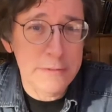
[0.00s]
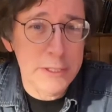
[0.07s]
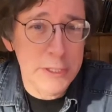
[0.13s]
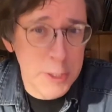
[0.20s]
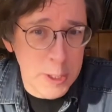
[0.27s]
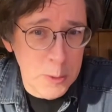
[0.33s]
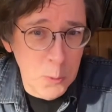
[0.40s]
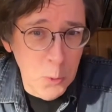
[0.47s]
of
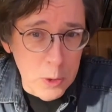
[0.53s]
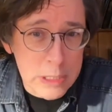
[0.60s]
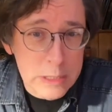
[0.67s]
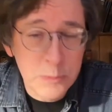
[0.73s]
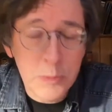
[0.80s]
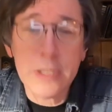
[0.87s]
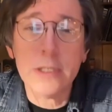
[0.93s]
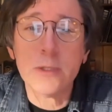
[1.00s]
Star
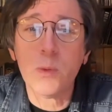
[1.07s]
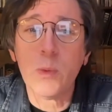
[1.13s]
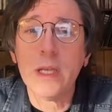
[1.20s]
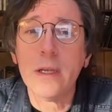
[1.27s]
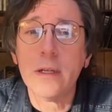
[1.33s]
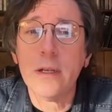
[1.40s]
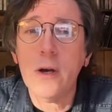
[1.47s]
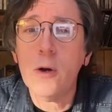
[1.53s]
Wars because we
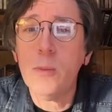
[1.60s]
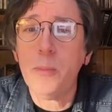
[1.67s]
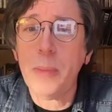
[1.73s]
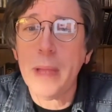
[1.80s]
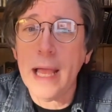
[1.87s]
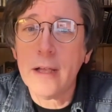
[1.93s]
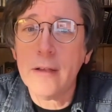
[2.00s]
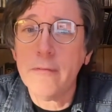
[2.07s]
can go
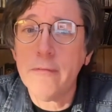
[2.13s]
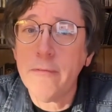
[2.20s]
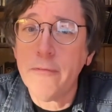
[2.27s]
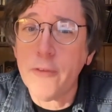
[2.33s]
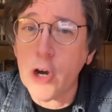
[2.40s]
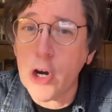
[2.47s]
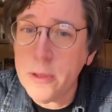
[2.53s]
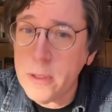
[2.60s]
back
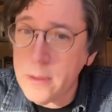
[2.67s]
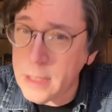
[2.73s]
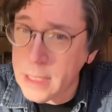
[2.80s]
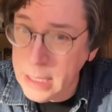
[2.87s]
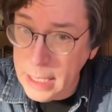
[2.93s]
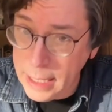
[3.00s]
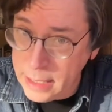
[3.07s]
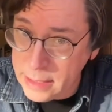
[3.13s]
farther
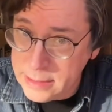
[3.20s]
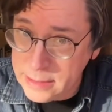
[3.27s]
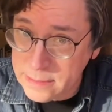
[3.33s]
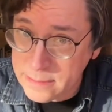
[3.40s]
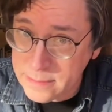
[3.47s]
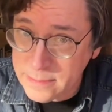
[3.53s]
than that.